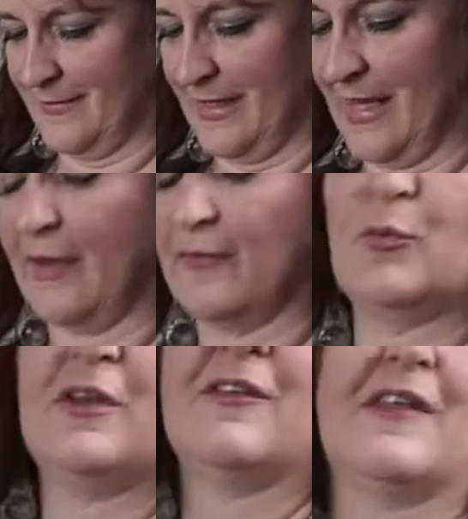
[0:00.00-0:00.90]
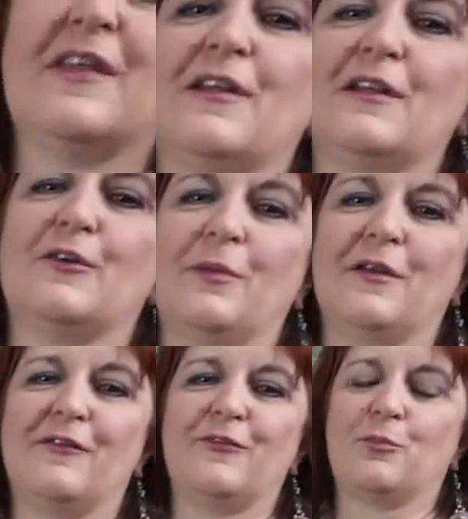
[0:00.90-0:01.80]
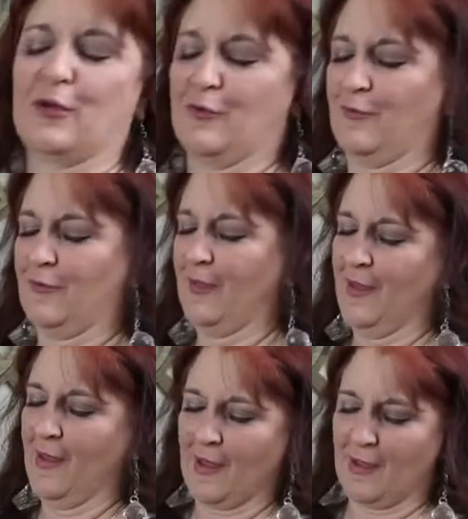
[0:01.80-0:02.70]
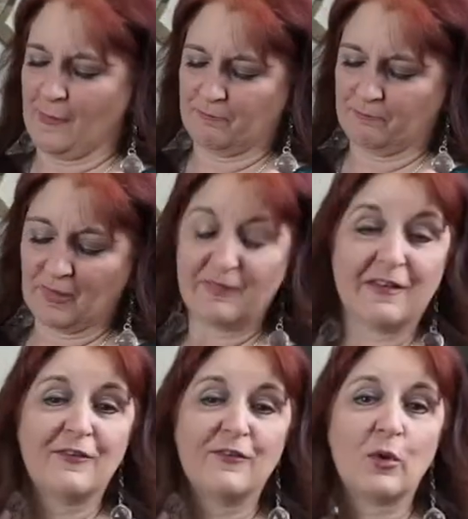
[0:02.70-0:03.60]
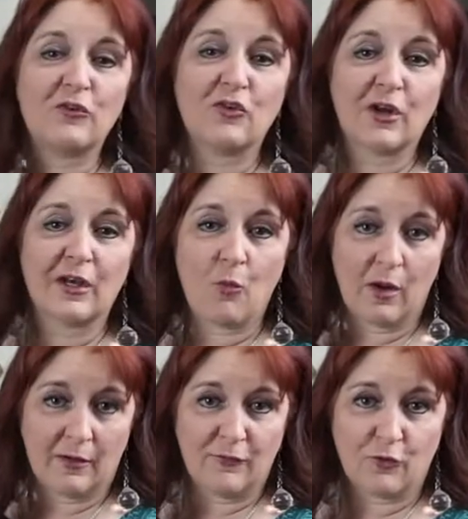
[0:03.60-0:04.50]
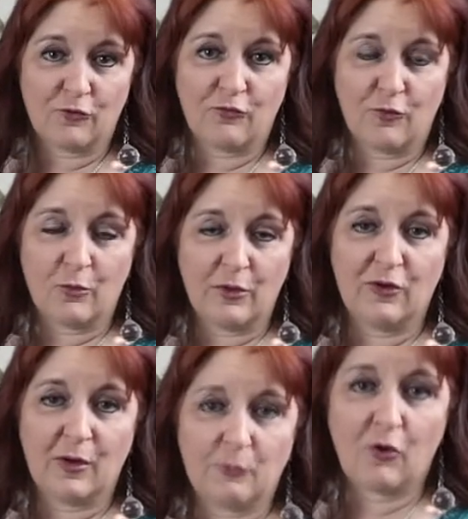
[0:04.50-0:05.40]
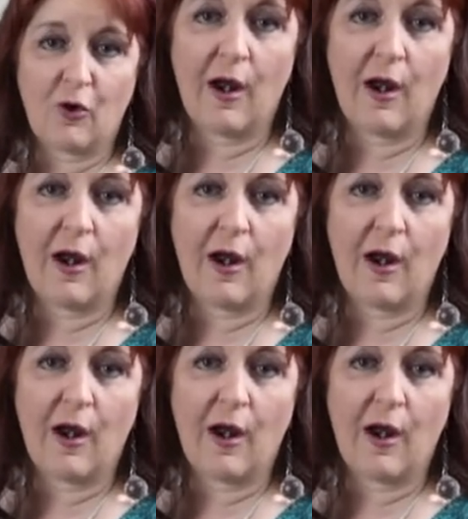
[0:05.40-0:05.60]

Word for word: Okay, so we just give it a little bit of a sprinkle. Um, this is what you're going to want to search for when you come to our